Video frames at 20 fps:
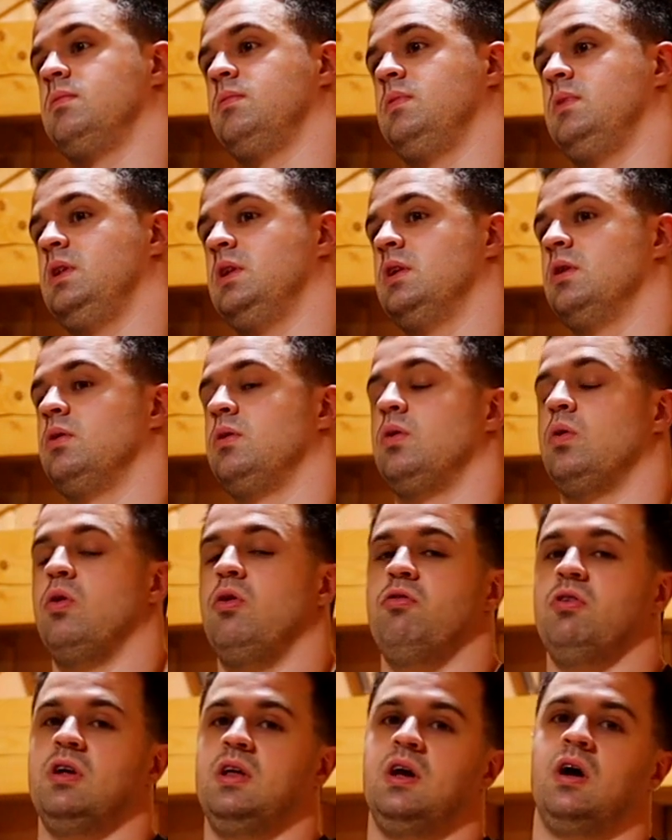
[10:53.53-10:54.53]
you know,
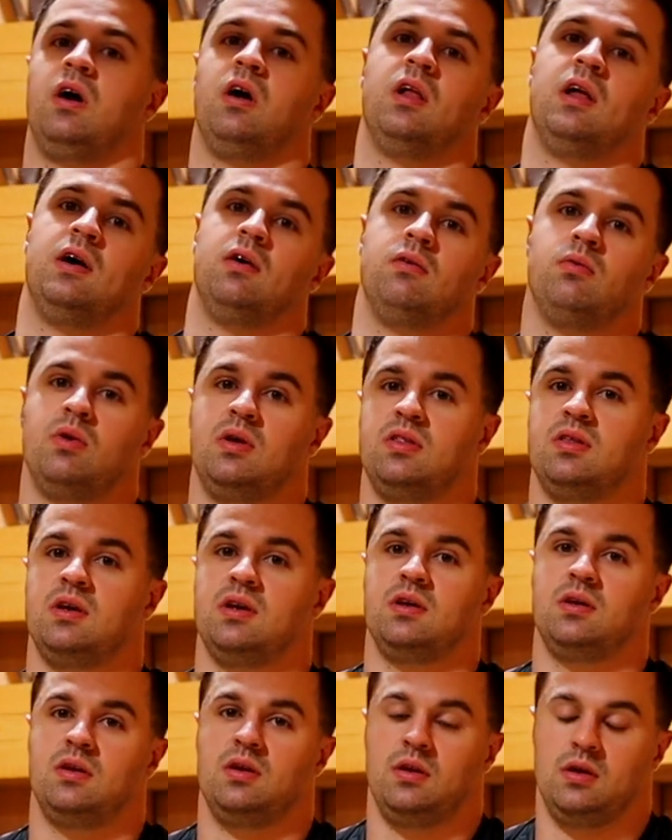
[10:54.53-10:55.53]
going really all out with
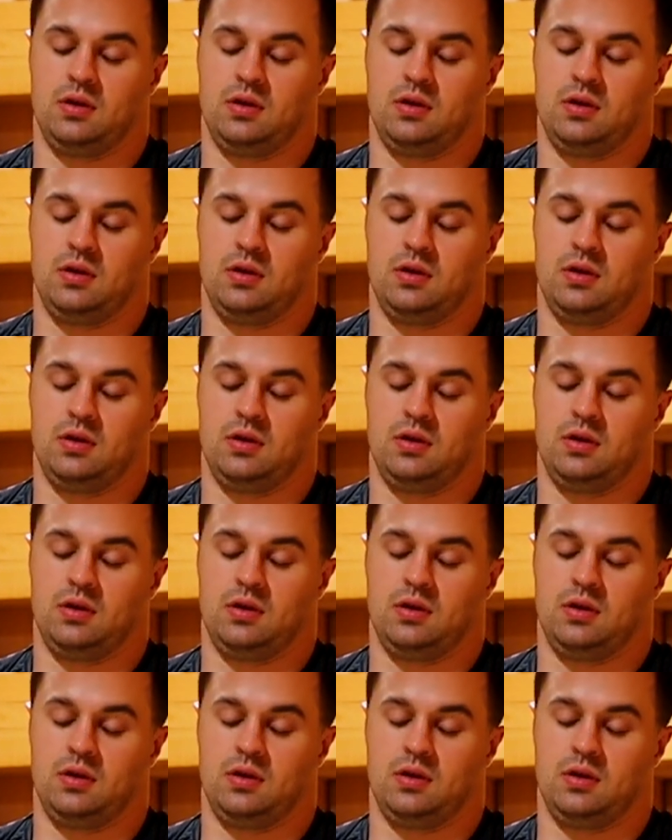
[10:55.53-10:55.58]
it.